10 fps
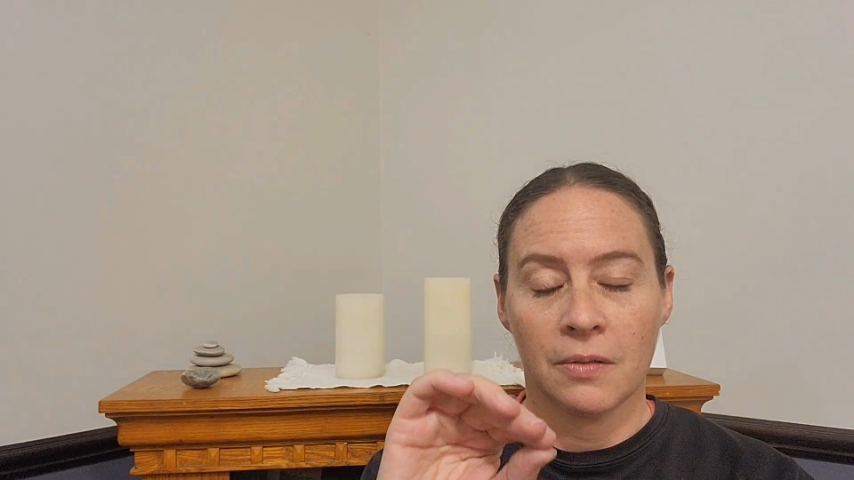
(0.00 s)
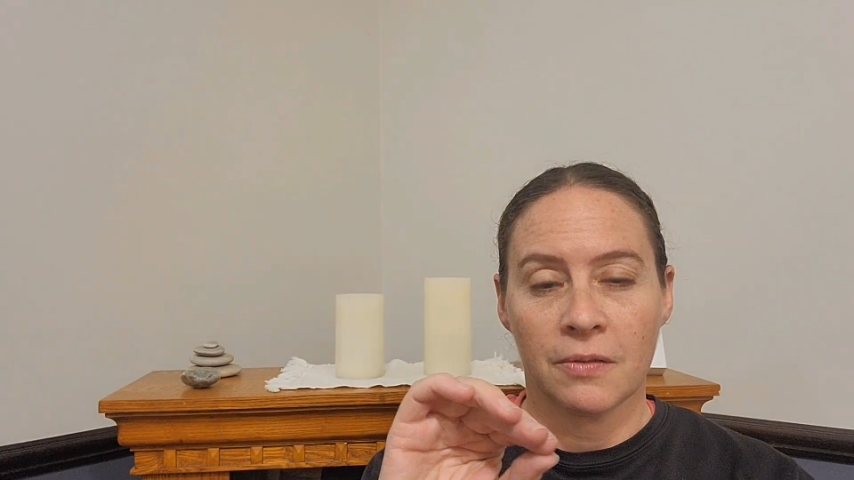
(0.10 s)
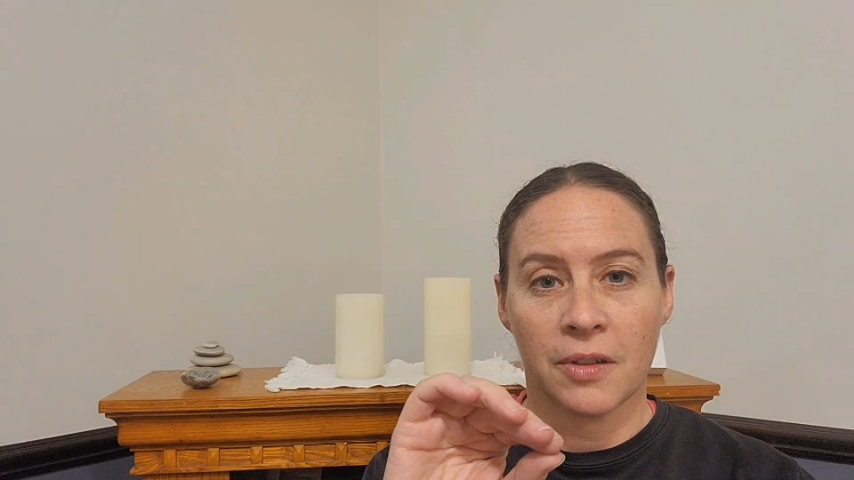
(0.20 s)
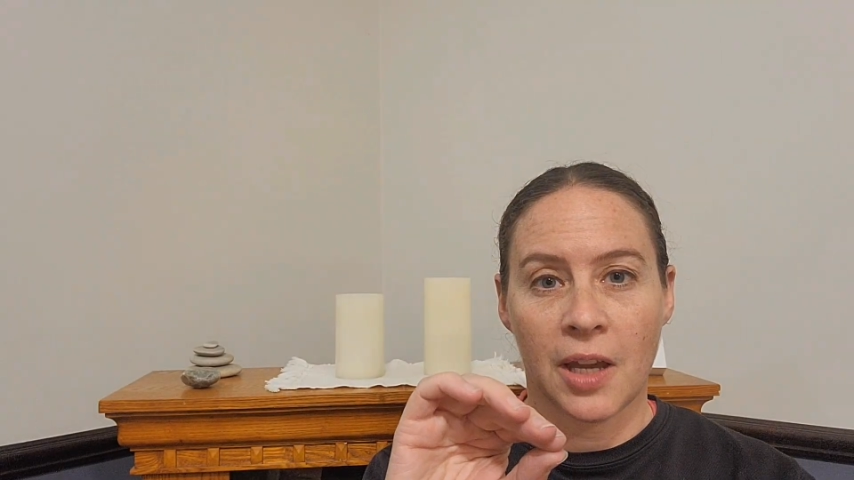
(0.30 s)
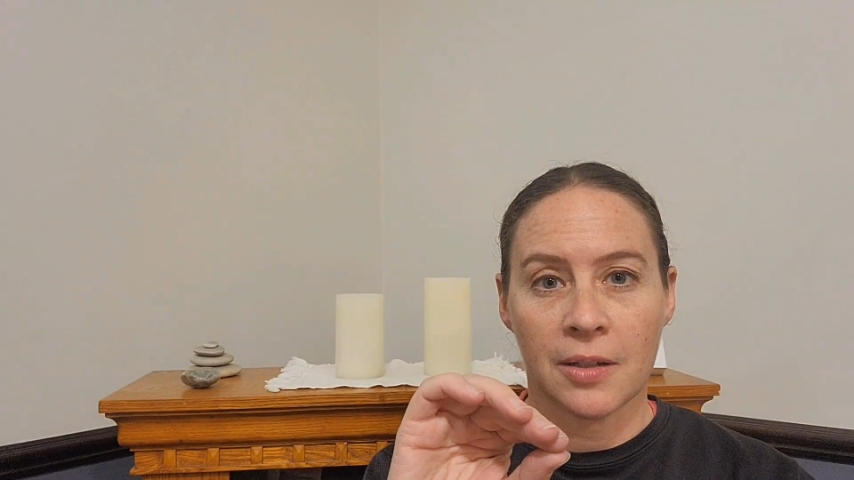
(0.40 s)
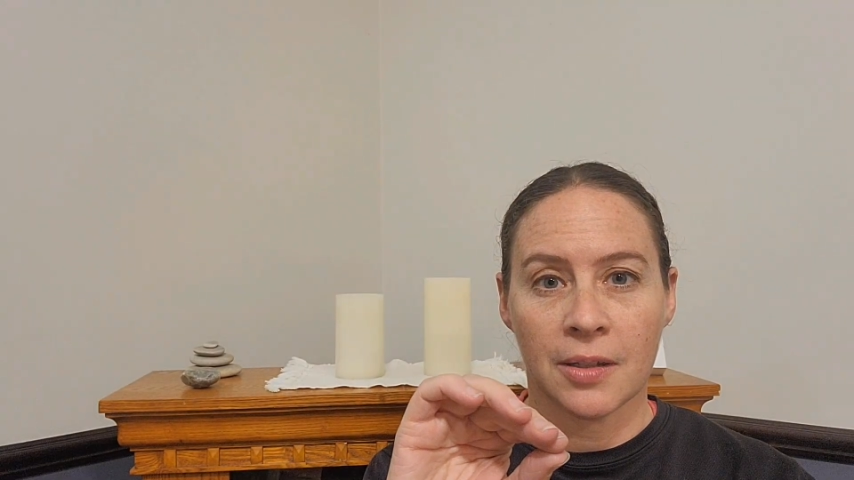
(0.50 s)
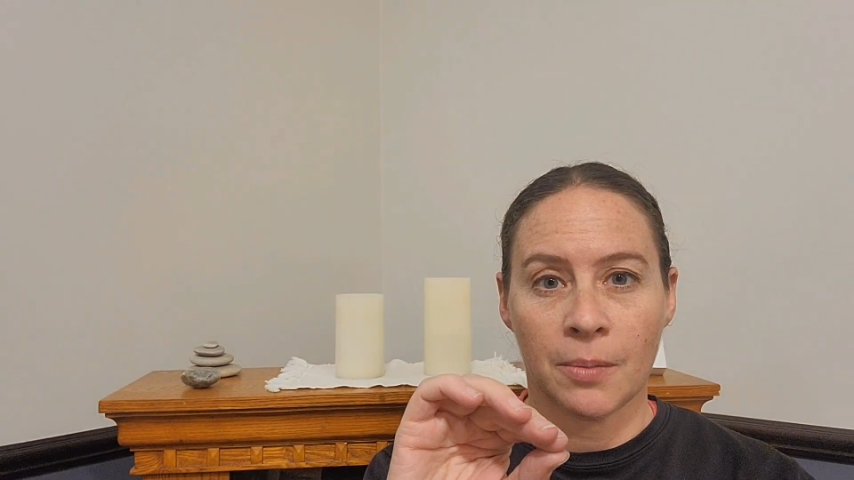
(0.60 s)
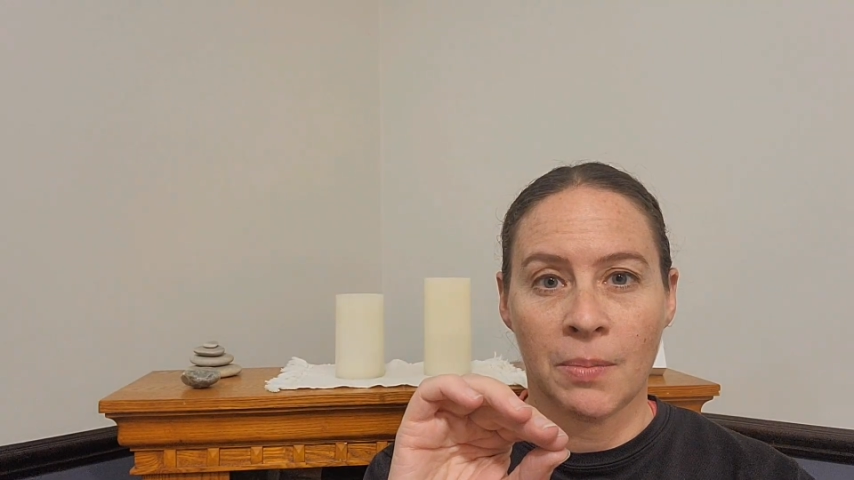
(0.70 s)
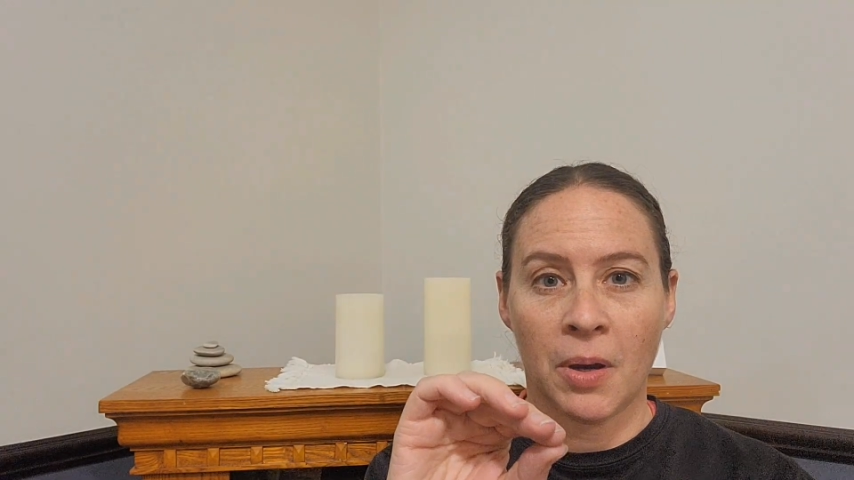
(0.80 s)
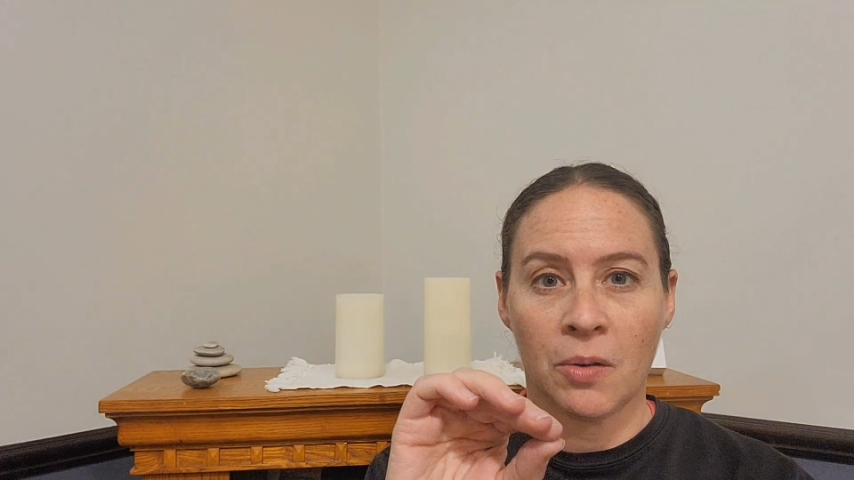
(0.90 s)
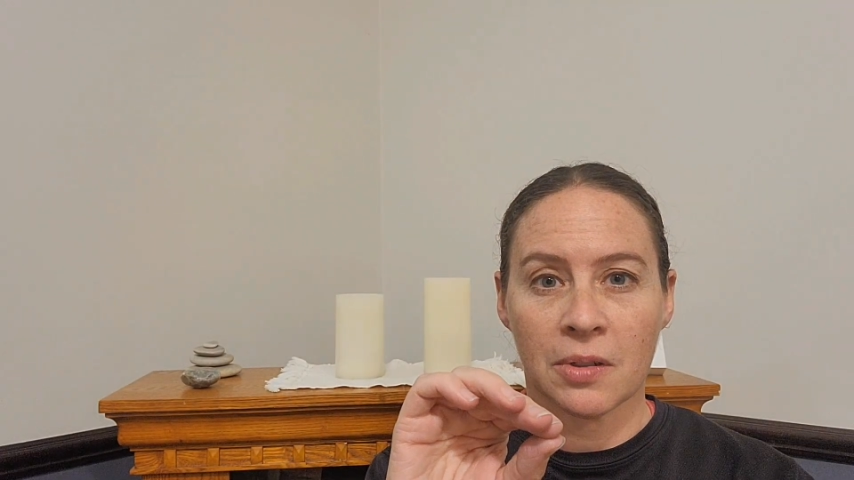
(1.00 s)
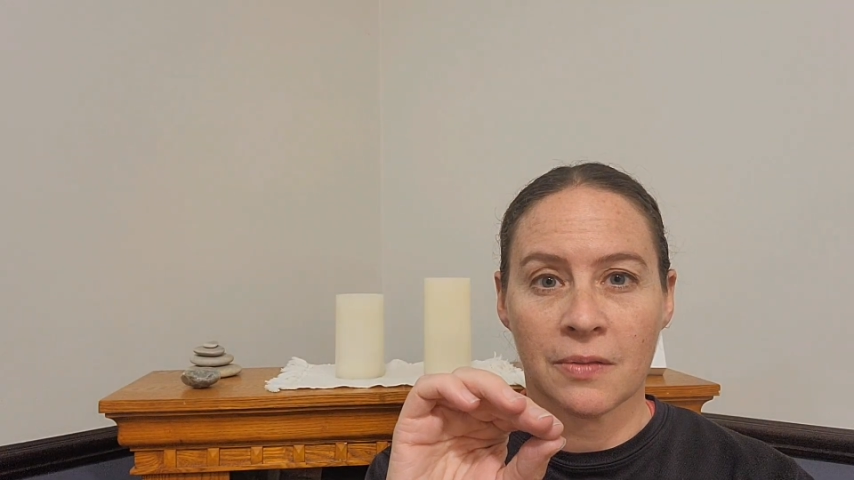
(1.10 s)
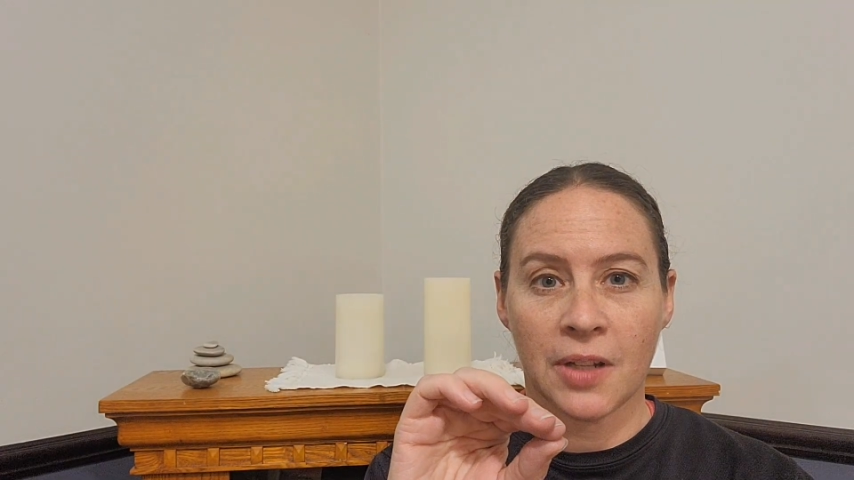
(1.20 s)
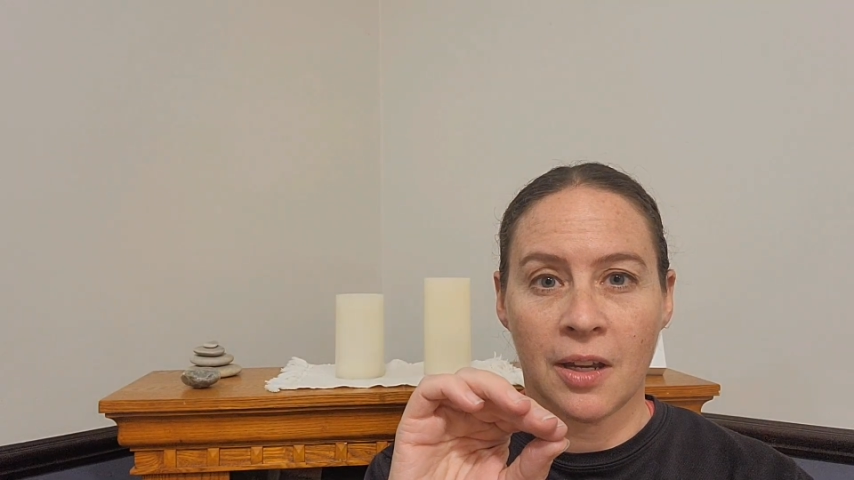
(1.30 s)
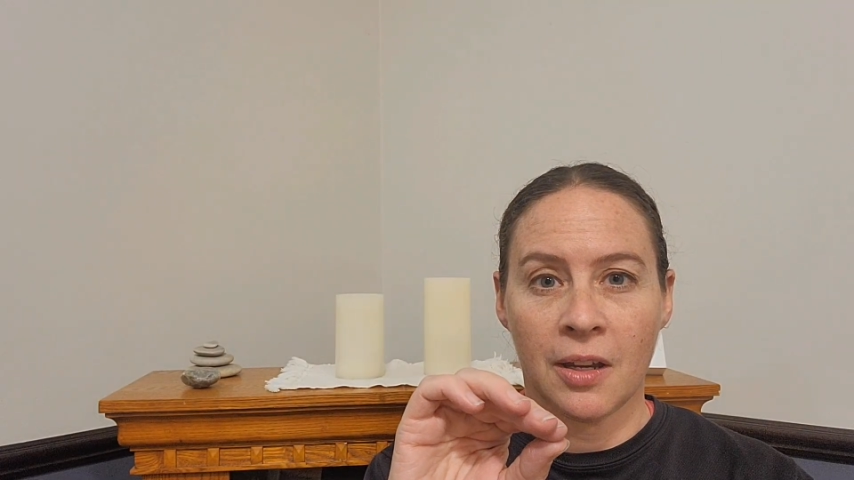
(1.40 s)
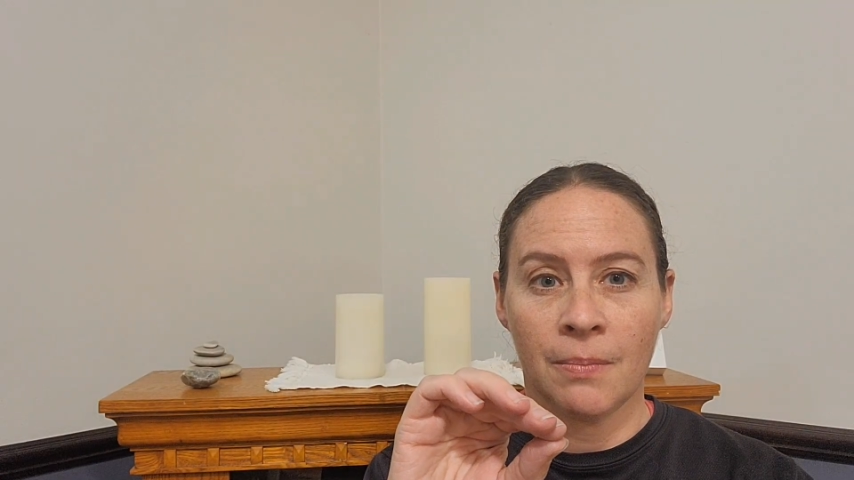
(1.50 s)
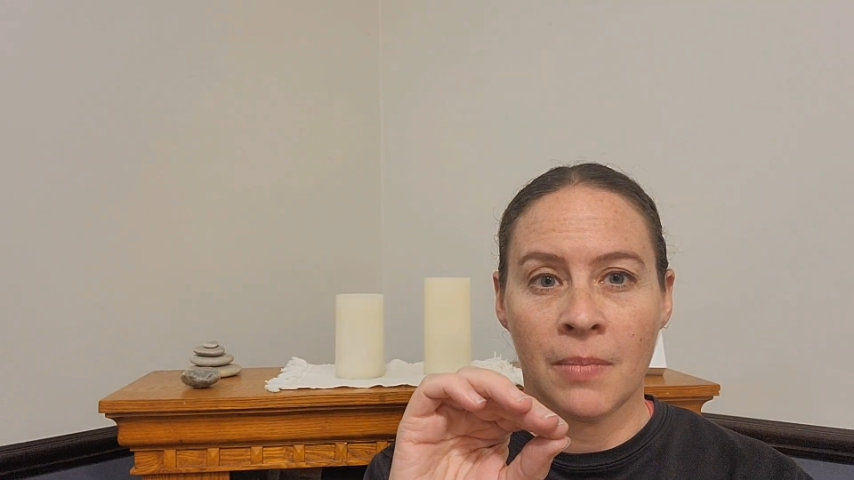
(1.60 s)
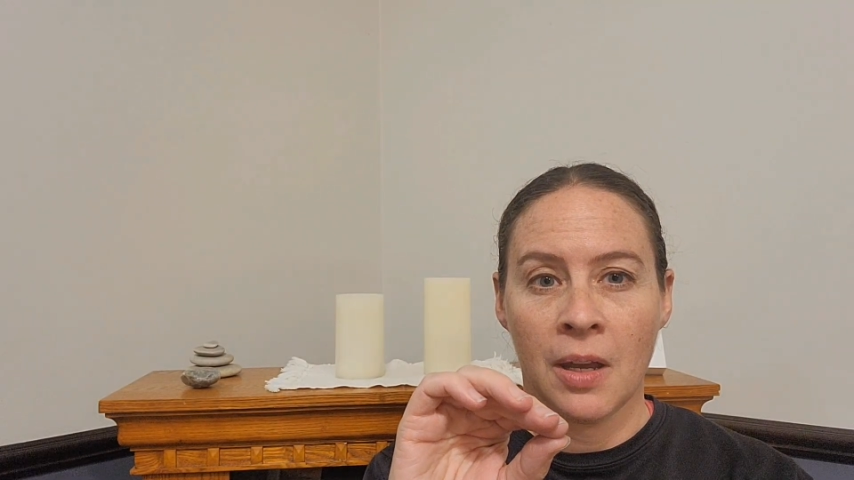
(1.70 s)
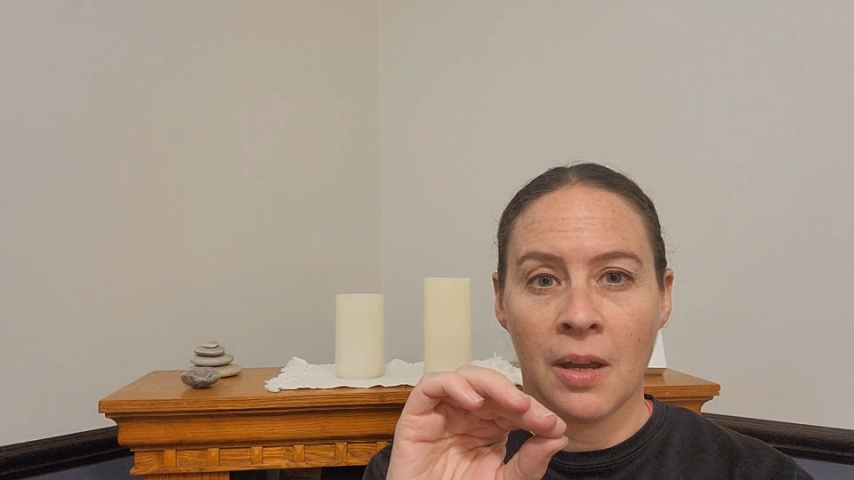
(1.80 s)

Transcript: for that same amount of time,